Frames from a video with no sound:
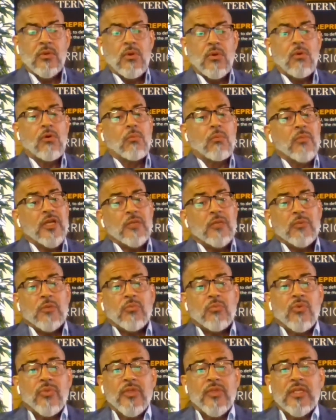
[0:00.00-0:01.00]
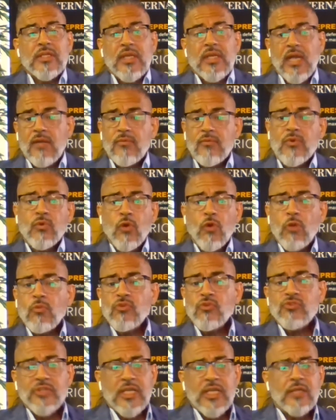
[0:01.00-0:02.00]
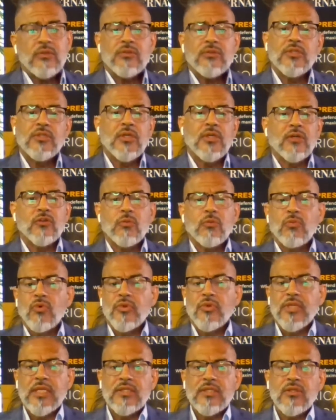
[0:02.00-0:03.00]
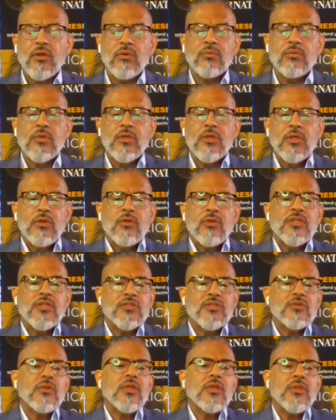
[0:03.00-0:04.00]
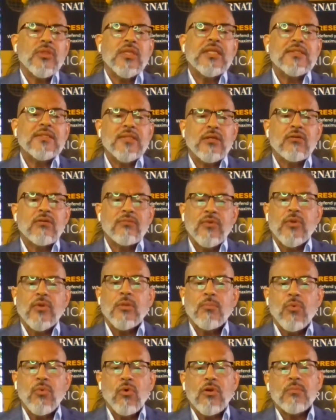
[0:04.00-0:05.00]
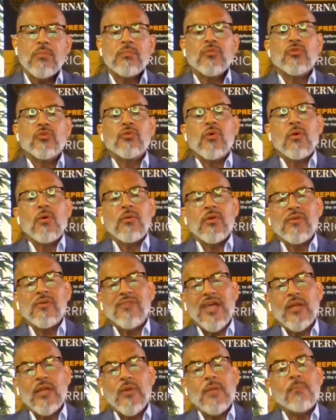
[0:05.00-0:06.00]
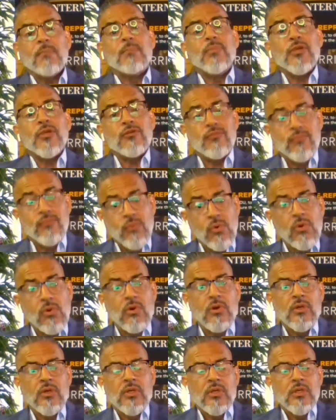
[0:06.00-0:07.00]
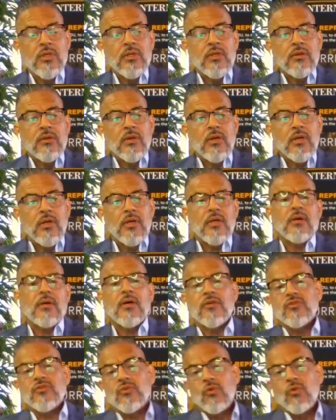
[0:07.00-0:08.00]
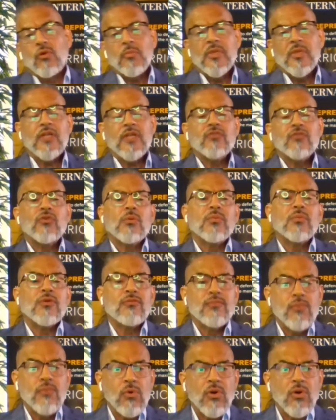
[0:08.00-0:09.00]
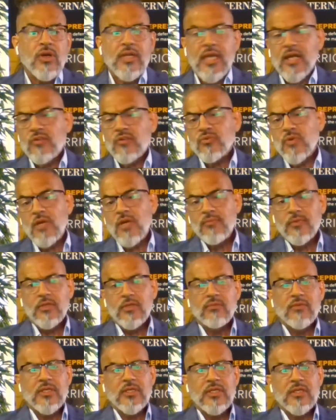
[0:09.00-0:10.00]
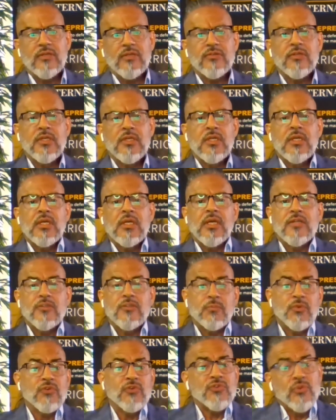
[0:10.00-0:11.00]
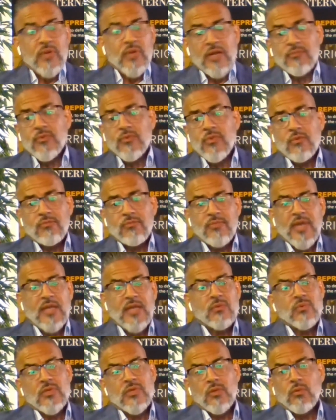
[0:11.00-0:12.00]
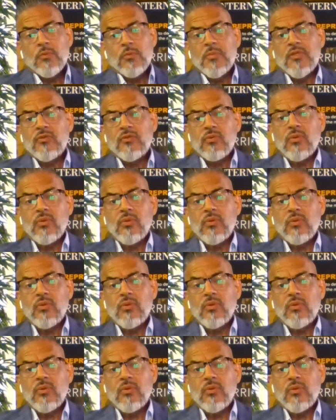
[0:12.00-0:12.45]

Or many people think they have a normal standard deductible and they don't. These are the things that are very important to evaluate before a storm hits or before a catastrophic event hits, as opposed to after the fact when it would be too